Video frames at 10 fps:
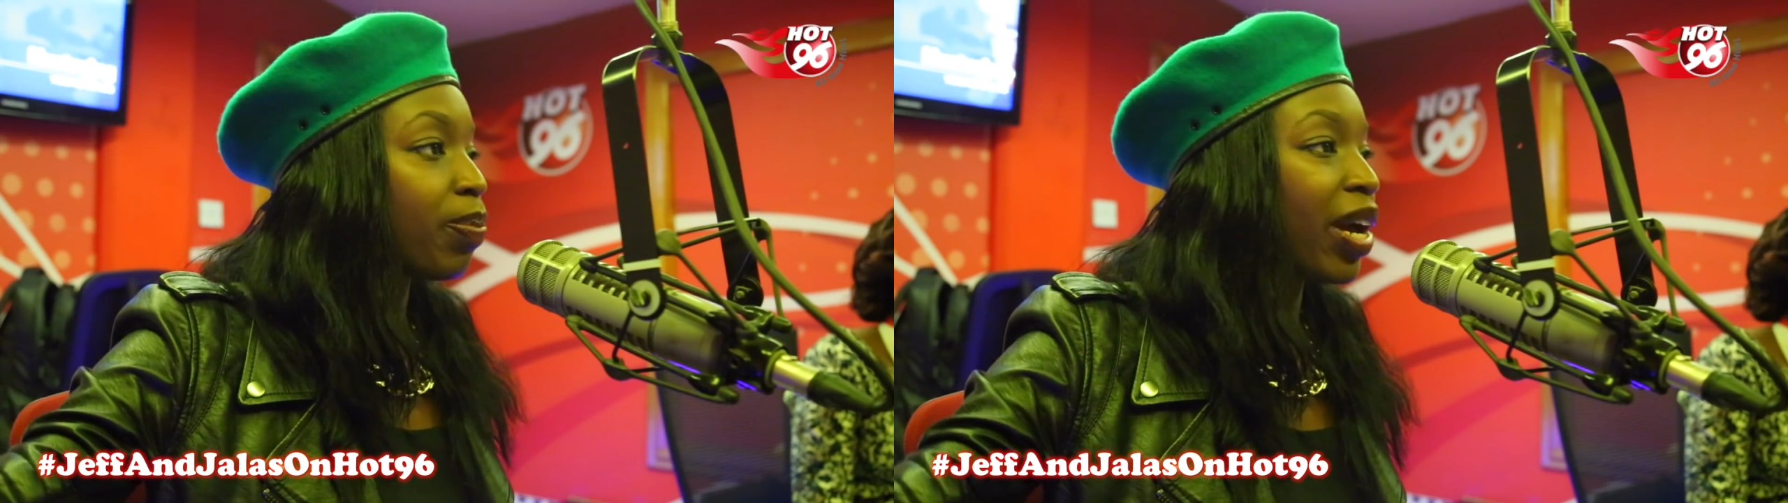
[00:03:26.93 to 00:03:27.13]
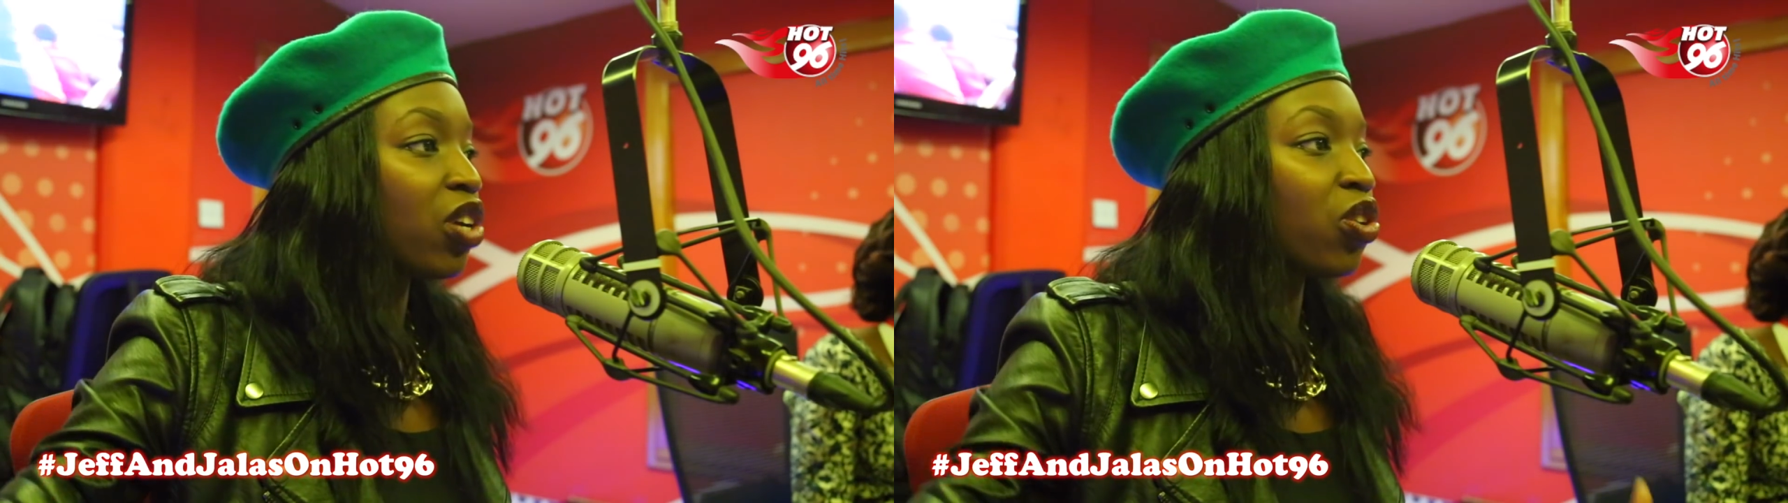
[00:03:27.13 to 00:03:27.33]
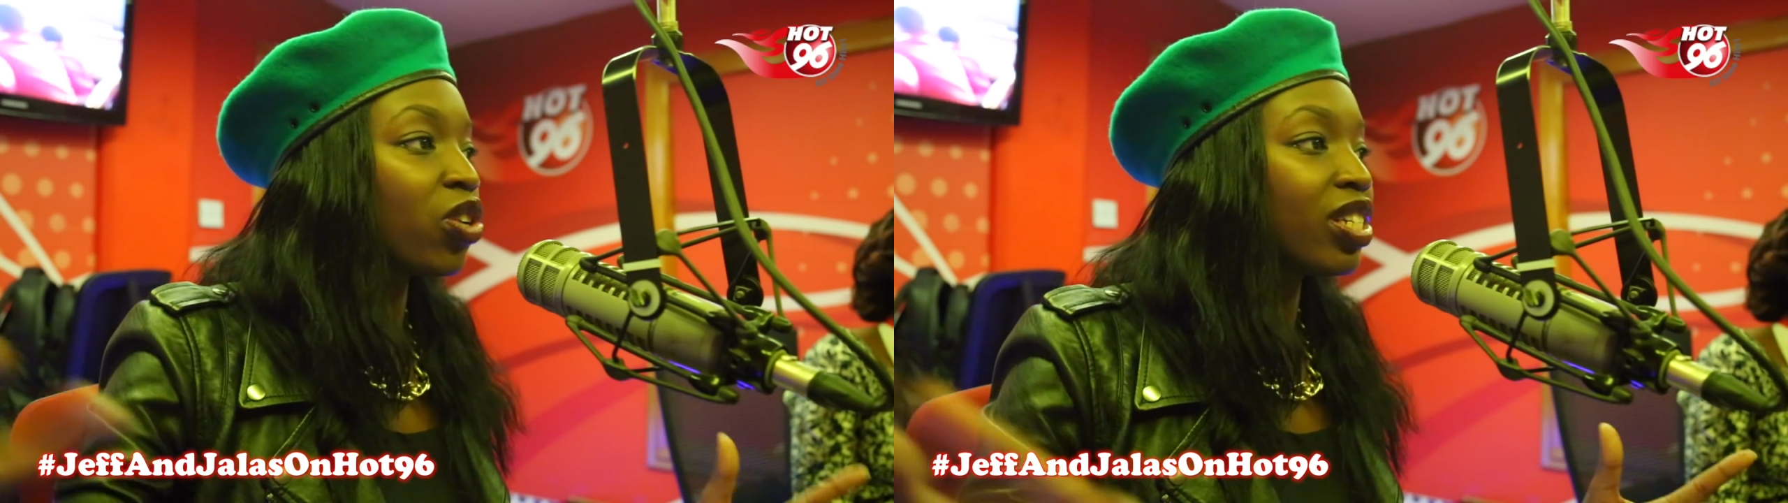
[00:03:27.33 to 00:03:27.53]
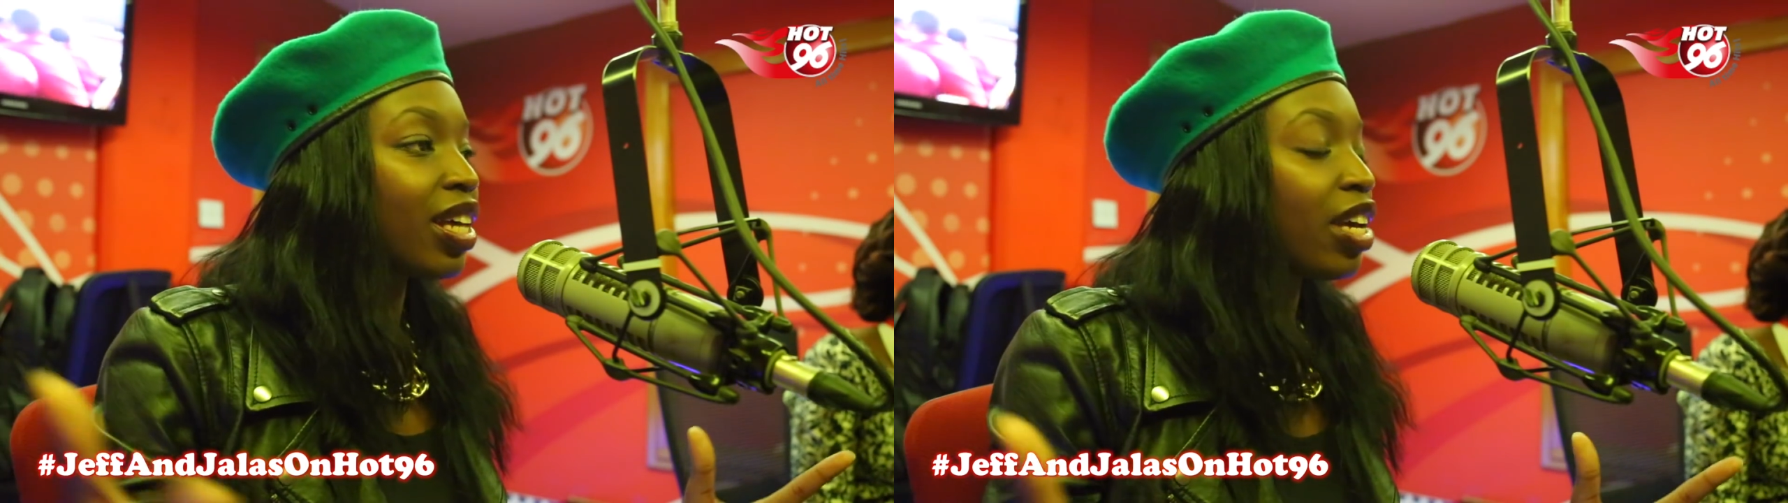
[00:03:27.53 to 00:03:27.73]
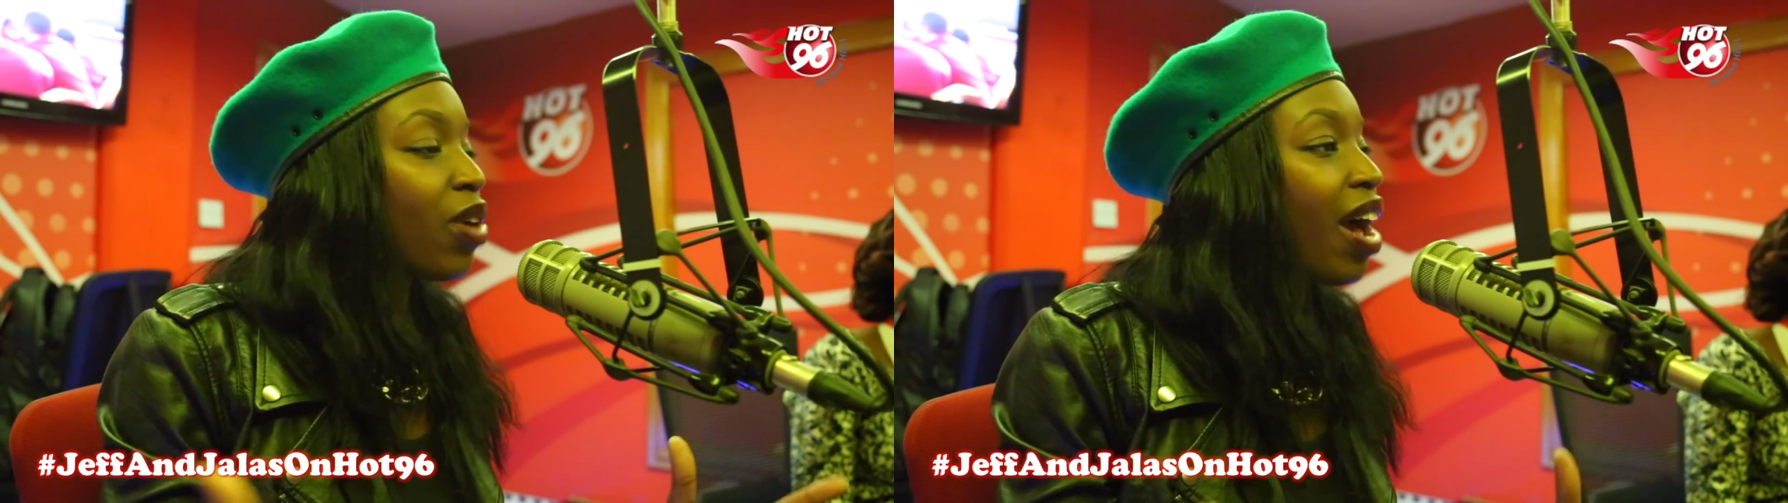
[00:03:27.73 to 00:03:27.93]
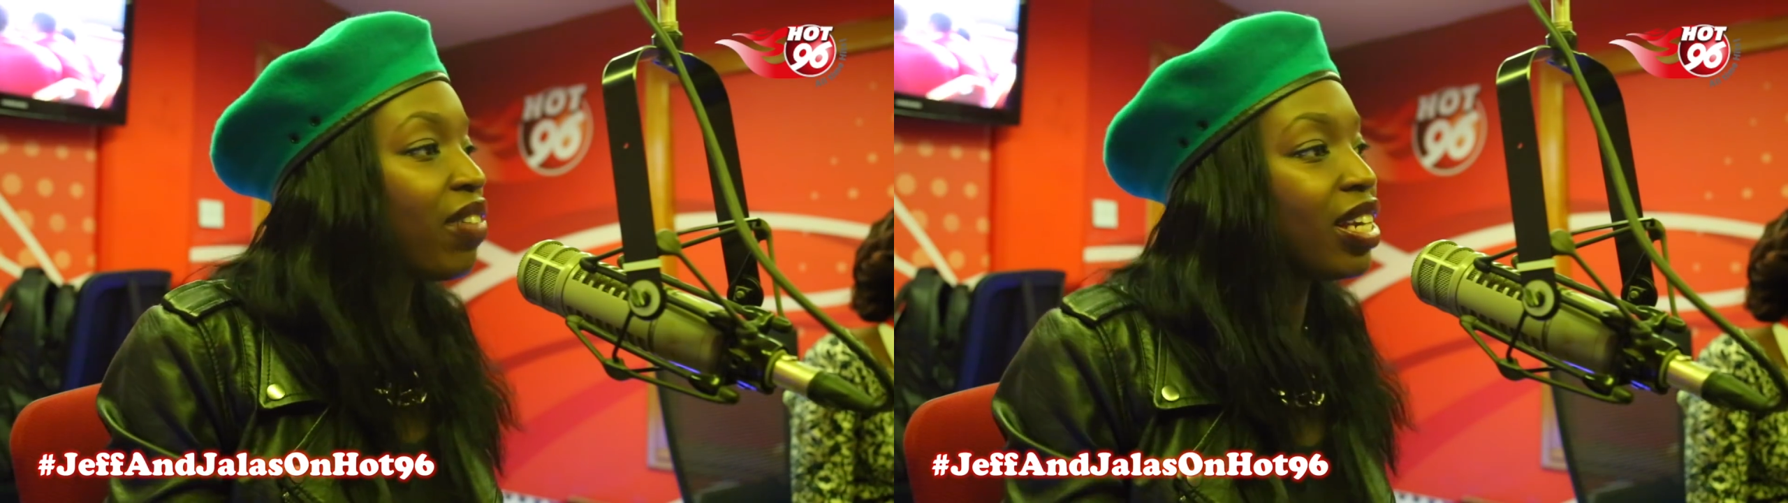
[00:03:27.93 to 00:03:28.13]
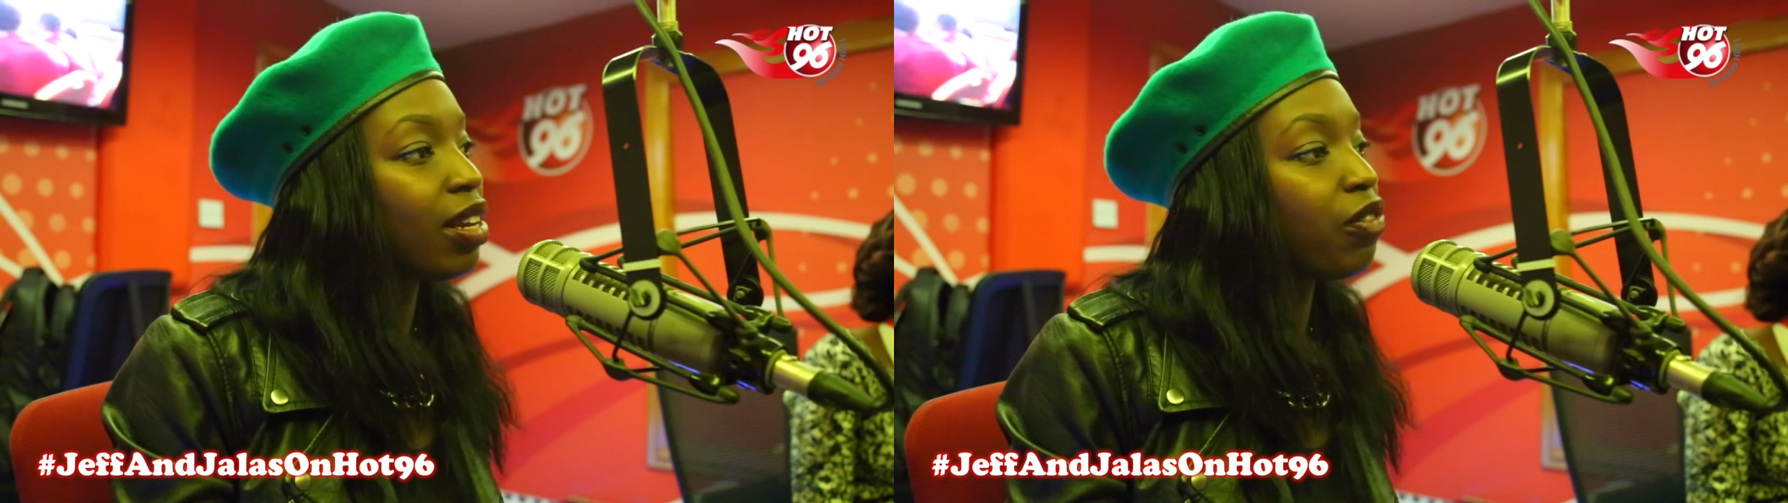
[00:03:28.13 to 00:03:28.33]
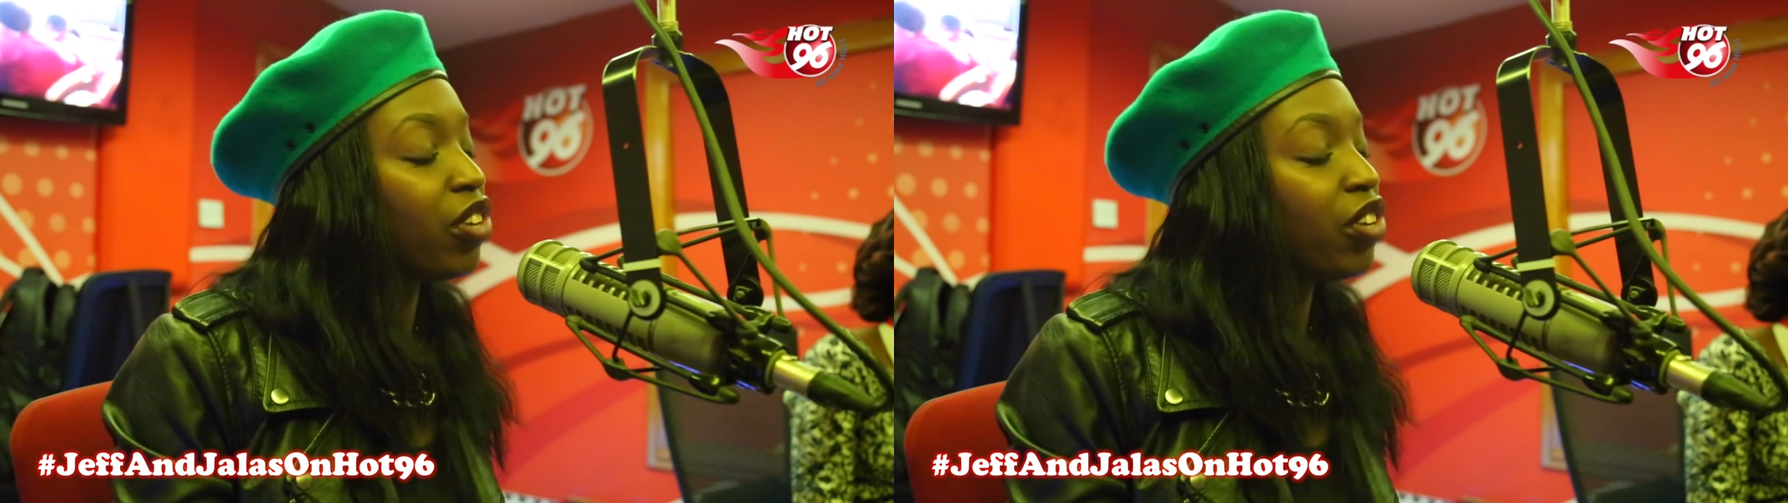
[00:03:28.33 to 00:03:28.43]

but you haven't